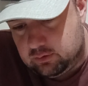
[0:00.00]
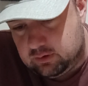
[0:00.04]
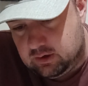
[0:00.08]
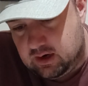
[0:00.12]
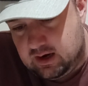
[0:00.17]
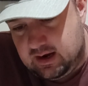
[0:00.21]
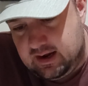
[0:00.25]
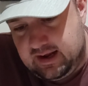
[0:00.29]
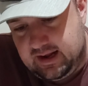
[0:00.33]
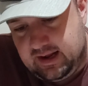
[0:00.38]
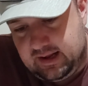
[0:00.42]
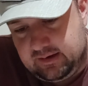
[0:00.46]

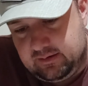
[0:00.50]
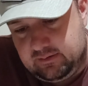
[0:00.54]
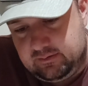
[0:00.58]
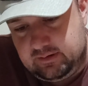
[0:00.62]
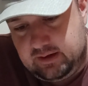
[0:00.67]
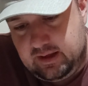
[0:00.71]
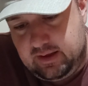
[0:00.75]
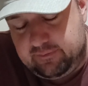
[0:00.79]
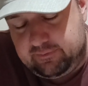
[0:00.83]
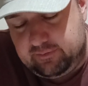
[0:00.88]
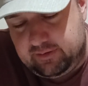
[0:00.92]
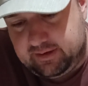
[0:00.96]
grain,
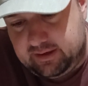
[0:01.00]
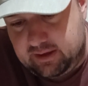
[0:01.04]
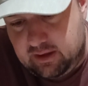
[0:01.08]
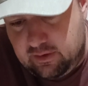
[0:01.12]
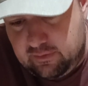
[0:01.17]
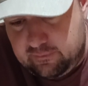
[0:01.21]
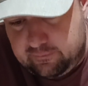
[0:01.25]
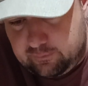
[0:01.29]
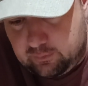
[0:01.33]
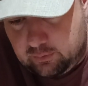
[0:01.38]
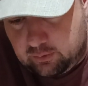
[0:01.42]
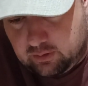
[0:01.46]
definitely
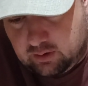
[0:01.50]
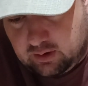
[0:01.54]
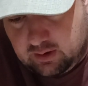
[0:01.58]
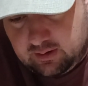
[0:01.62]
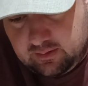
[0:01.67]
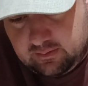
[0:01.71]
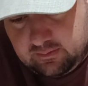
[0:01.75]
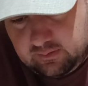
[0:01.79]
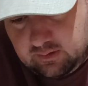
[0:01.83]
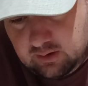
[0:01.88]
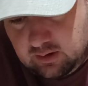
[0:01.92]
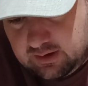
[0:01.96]
go for
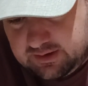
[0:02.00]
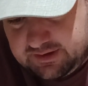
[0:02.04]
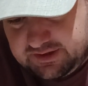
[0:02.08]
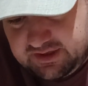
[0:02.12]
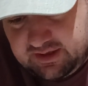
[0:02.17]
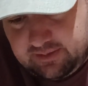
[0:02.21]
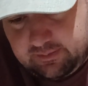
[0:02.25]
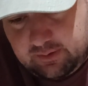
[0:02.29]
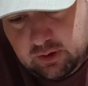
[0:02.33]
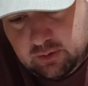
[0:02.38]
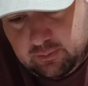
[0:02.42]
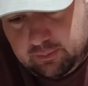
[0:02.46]
it.
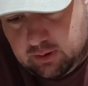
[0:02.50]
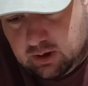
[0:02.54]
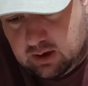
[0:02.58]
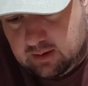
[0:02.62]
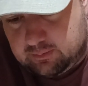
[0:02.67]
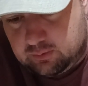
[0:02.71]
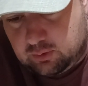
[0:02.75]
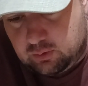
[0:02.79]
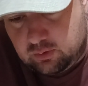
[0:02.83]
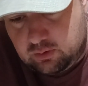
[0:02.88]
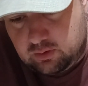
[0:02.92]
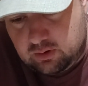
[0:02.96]
Non-GMO
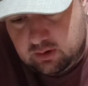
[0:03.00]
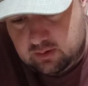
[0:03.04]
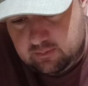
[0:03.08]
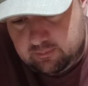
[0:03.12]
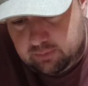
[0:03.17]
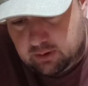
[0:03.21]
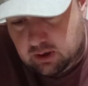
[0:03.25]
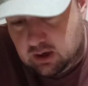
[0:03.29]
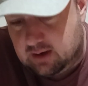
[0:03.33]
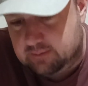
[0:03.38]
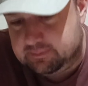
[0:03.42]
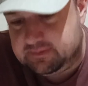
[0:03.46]
popcorn
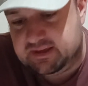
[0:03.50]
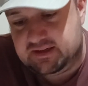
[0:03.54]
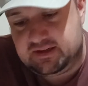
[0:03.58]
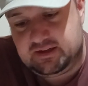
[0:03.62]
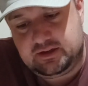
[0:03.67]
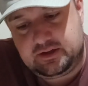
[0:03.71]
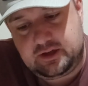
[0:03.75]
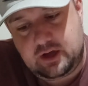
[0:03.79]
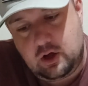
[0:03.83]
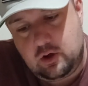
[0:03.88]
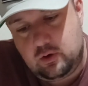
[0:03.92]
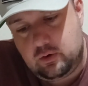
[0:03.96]
popped
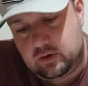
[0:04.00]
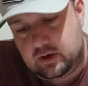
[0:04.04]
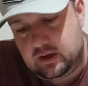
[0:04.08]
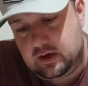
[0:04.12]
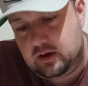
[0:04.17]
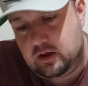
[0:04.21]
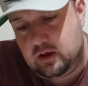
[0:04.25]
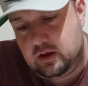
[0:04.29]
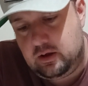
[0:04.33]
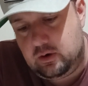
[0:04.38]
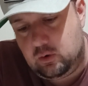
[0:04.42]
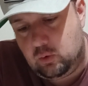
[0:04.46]
in
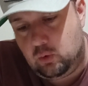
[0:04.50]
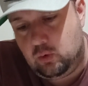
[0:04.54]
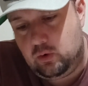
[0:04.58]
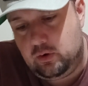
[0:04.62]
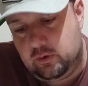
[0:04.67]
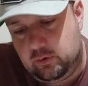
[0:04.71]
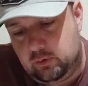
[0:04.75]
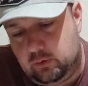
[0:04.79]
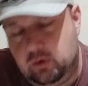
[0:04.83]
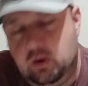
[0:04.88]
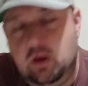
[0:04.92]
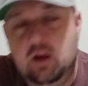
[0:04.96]
coconut
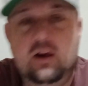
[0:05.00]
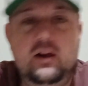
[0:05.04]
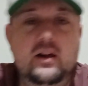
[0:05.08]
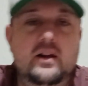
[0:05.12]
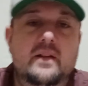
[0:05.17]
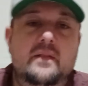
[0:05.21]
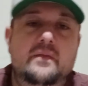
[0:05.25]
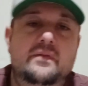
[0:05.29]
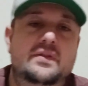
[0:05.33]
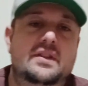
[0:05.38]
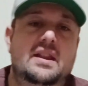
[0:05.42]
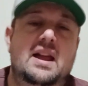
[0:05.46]
oil.
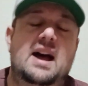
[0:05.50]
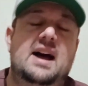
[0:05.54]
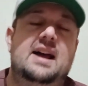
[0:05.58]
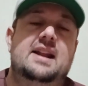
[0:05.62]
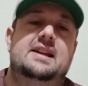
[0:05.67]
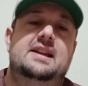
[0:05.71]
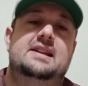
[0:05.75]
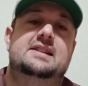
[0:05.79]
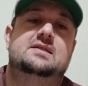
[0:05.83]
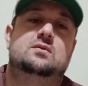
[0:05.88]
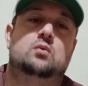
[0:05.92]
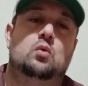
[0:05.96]

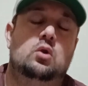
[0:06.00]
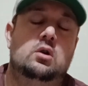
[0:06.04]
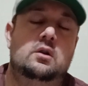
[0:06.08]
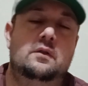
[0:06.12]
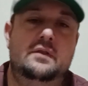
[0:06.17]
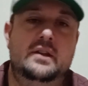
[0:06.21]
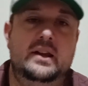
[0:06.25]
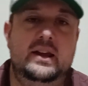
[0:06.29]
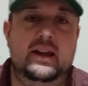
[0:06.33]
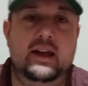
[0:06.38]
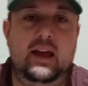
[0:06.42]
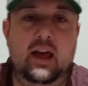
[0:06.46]
That is one of
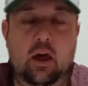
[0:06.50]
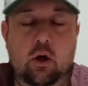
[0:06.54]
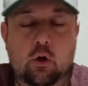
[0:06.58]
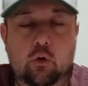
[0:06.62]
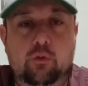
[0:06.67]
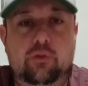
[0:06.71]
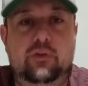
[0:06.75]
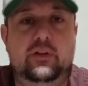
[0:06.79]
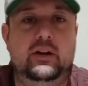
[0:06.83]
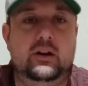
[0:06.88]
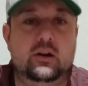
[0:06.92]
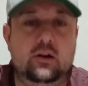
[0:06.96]
the
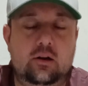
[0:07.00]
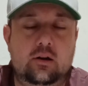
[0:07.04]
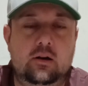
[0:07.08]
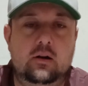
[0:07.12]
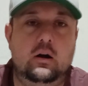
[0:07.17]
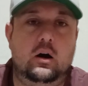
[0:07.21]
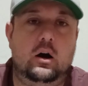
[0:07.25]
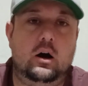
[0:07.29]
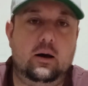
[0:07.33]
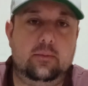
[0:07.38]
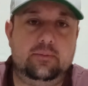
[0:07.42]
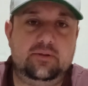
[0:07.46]
healthier
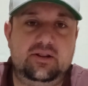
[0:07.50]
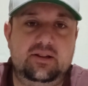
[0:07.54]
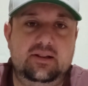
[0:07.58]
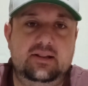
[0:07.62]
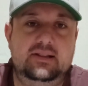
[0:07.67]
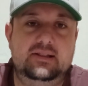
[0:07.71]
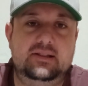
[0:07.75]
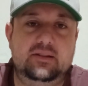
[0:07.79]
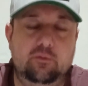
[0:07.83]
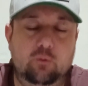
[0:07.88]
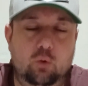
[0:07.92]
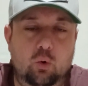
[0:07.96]

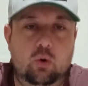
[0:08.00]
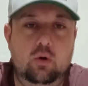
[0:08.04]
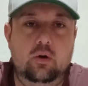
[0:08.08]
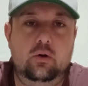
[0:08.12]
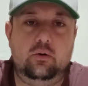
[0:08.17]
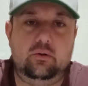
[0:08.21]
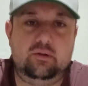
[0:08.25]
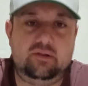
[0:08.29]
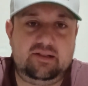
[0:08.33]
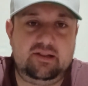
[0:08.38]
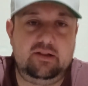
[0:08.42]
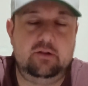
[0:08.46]
options of
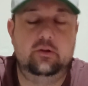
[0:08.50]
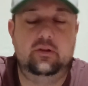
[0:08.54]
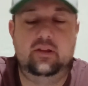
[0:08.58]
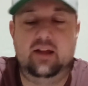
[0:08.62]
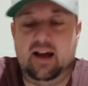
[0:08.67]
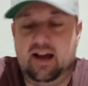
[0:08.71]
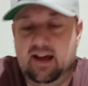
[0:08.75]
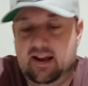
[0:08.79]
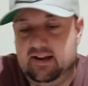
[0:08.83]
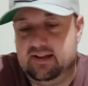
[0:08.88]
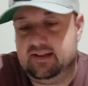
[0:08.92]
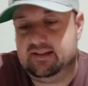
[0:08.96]
oil, so
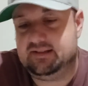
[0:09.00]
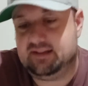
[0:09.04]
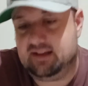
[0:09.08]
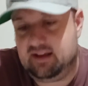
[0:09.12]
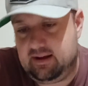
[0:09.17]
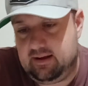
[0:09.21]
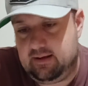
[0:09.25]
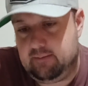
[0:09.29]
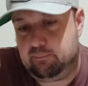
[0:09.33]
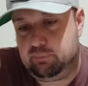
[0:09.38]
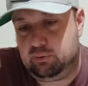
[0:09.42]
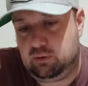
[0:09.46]
that is
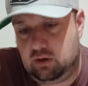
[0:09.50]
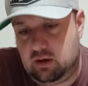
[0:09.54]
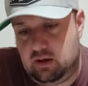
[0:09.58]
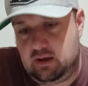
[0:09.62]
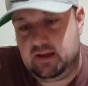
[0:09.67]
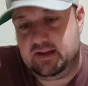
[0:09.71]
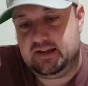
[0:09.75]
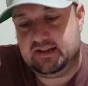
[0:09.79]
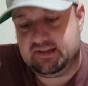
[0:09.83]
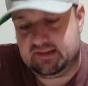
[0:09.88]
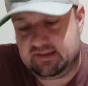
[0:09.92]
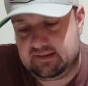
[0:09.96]
a
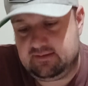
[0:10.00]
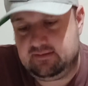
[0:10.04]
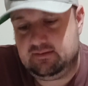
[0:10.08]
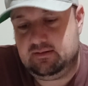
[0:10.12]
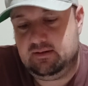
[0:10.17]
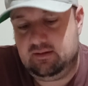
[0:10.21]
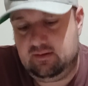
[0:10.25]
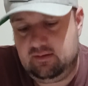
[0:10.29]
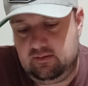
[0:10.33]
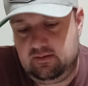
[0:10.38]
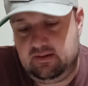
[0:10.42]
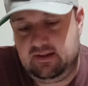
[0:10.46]
plus.
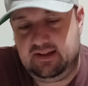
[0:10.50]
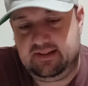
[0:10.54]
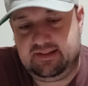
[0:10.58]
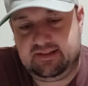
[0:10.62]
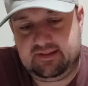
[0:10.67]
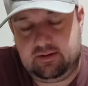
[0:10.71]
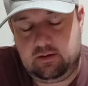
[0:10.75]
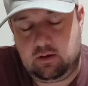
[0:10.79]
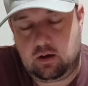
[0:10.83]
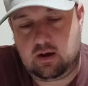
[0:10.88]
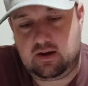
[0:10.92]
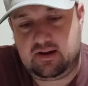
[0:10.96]

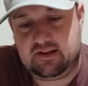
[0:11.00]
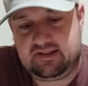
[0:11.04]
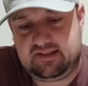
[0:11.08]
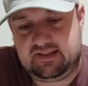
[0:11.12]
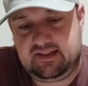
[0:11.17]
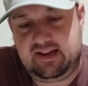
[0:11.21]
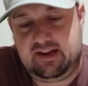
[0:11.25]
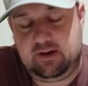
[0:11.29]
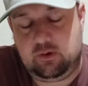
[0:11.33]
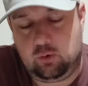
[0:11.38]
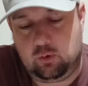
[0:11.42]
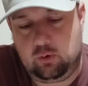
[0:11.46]
It's not a
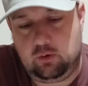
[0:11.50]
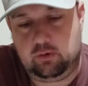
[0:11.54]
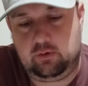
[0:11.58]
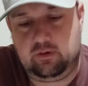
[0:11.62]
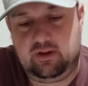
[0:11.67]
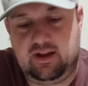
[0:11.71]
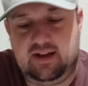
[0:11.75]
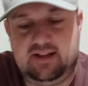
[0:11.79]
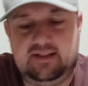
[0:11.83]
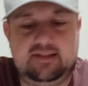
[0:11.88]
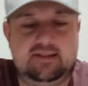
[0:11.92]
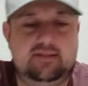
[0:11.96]
seed oil.
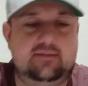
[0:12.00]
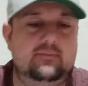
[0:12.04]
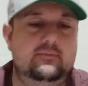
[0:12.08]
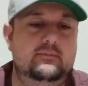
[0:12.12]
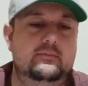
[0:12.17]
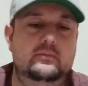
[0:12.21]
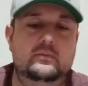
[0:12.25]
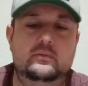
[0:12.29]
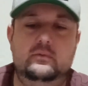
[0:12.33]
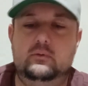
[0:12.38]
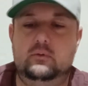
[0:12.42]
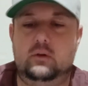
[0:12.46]
That's
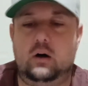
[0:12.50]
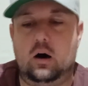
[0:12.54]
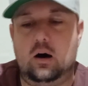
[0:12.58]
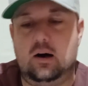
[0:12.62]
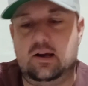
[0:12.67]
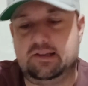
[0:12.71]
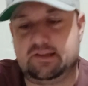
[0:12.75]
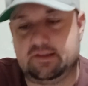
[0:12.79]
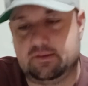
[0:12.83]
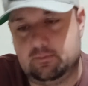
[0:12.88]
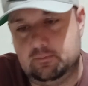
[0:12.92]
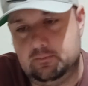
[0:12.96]

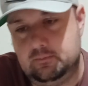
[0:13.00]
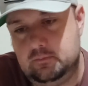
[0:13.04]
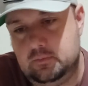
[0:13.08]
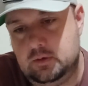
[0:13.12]
awesome.